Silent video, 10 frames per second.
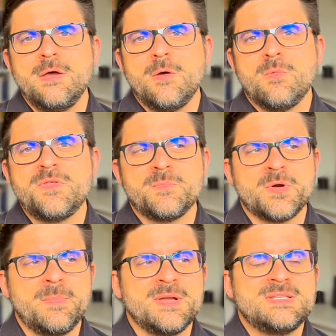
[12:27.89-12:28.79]
with the
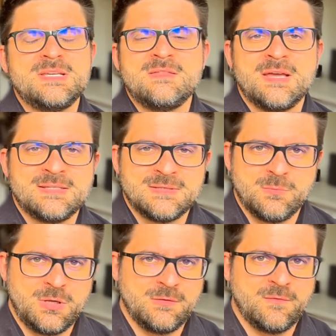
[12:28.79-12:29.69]
property that,
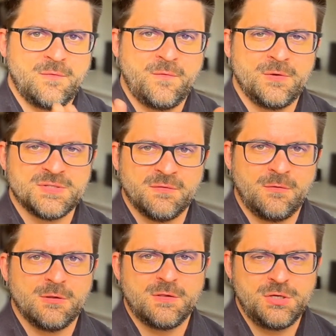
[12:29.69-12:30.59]
well, first of
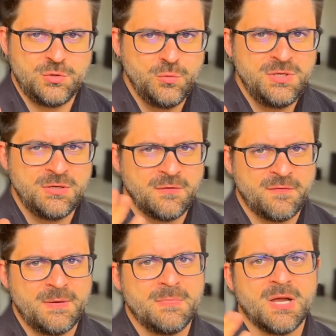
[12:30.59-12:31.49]
all, the union of
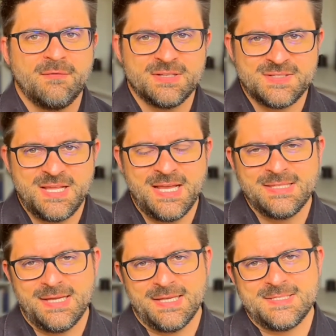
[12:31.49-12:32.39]
them covers the
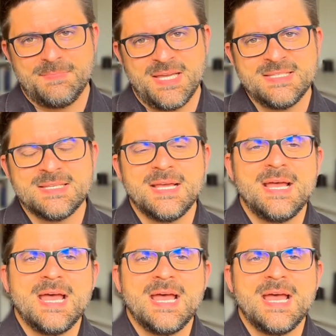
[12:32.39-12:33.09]
entire space,